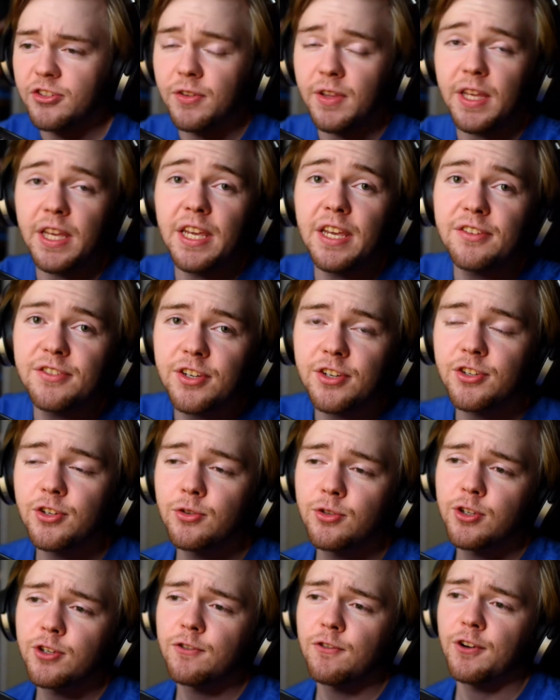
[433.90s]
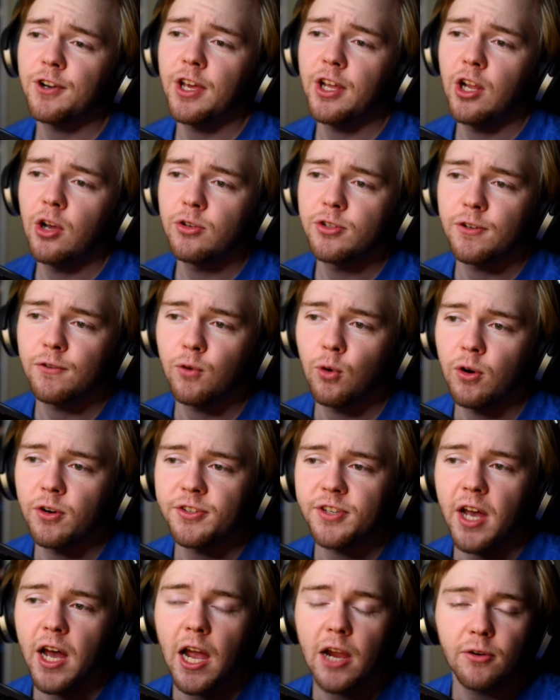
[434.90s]
easiest usage for nano is, of course, a
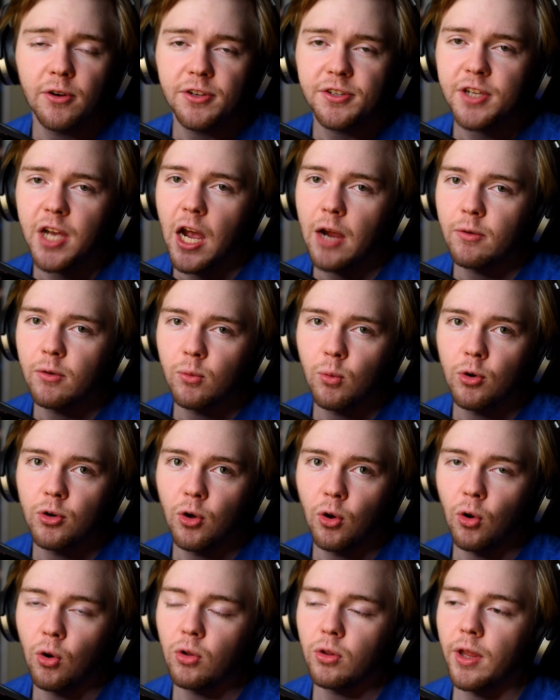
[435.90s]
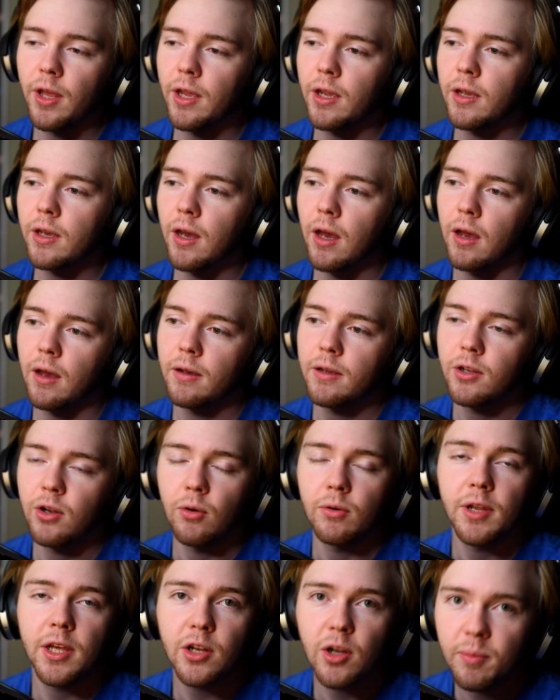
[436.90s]
high risk, high reward ult like
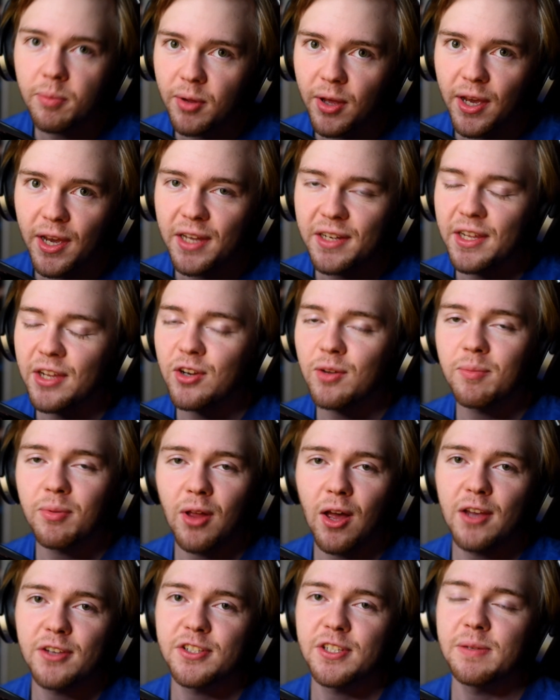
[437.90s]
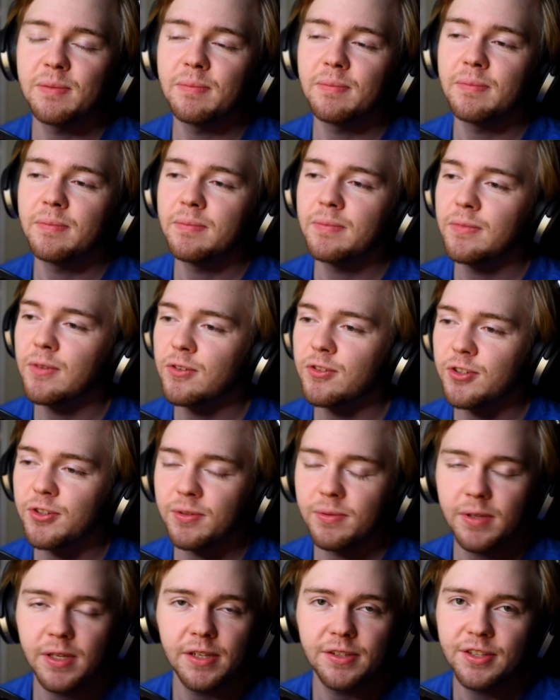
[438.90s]
Nano Blade, Nano Blossom. Those are
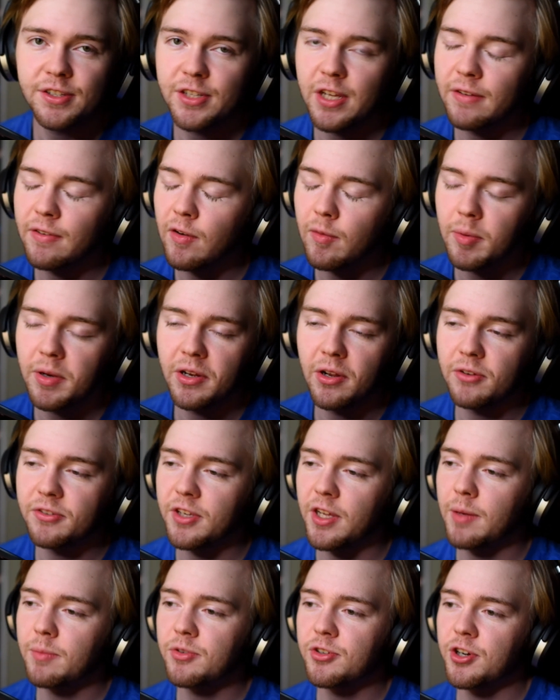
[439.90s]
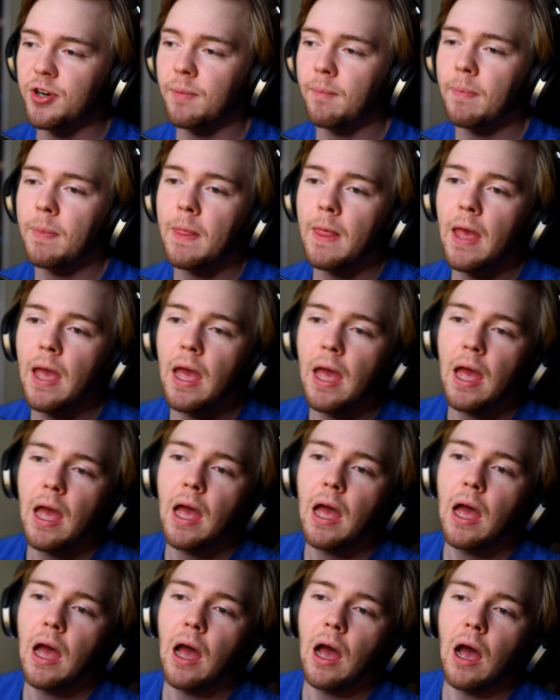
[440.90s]
easy stuff. Everybody knows that, I'm sure.
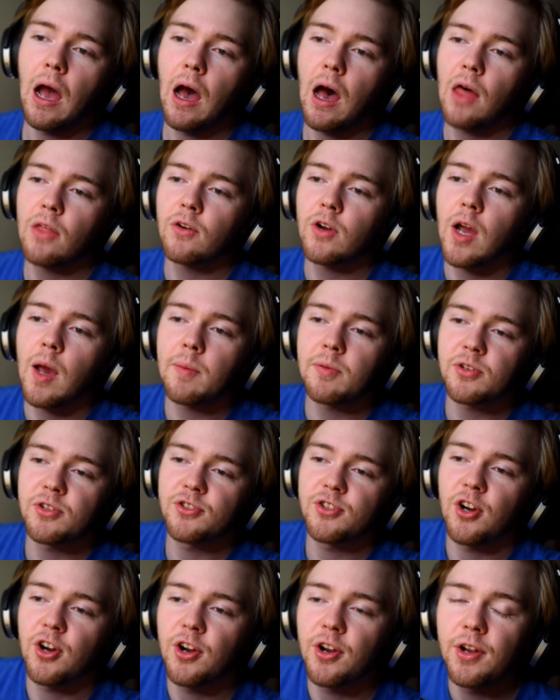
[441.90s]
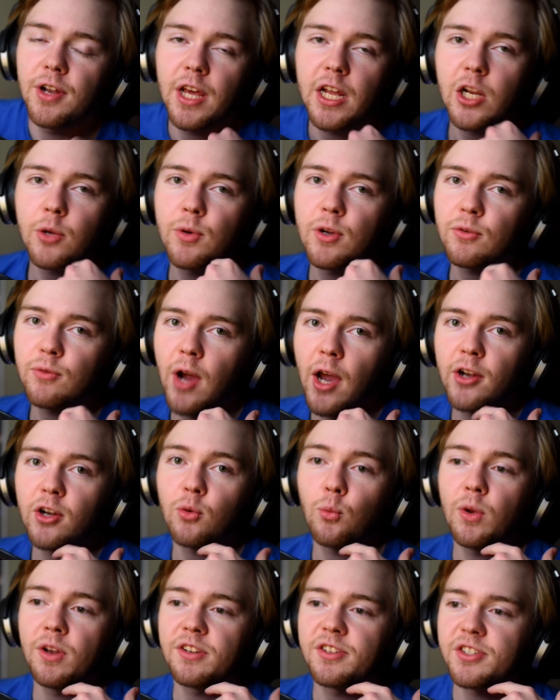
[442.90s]
Other options are nanoing Ryan or
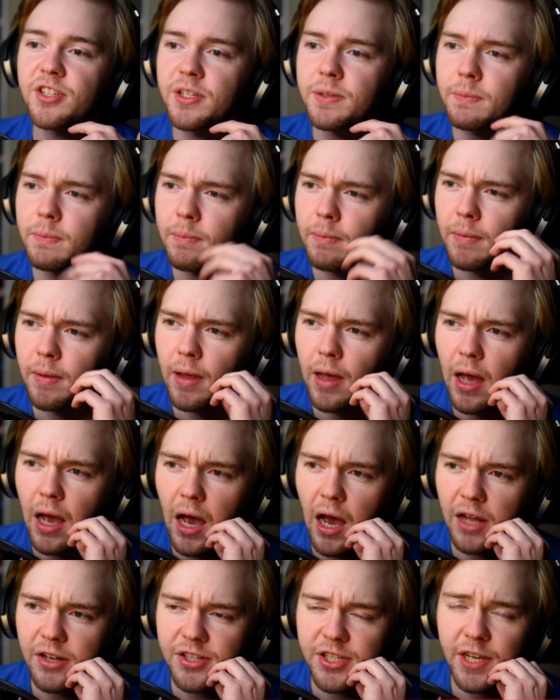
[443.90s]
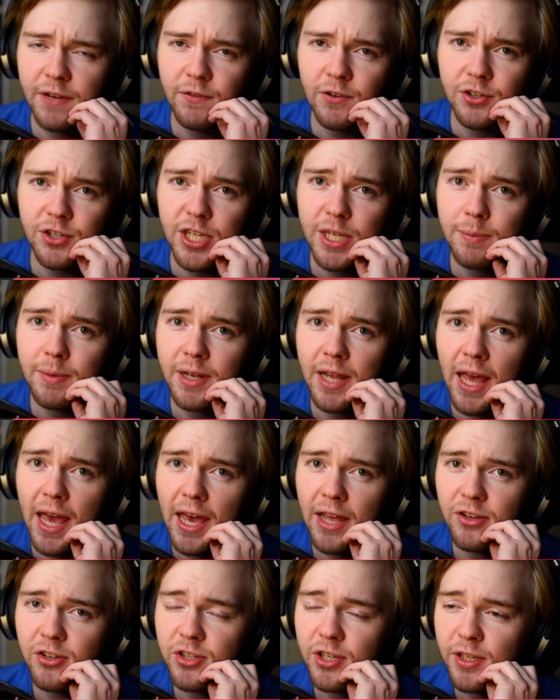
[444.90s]
Winston to give your team an
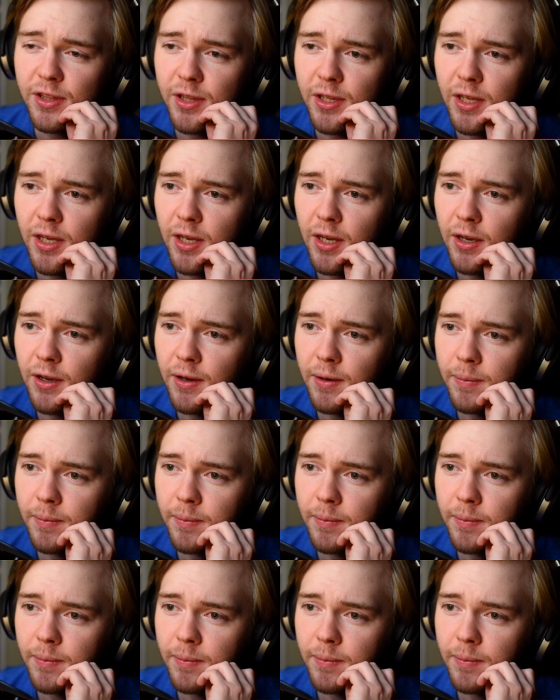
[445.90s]
edge in the.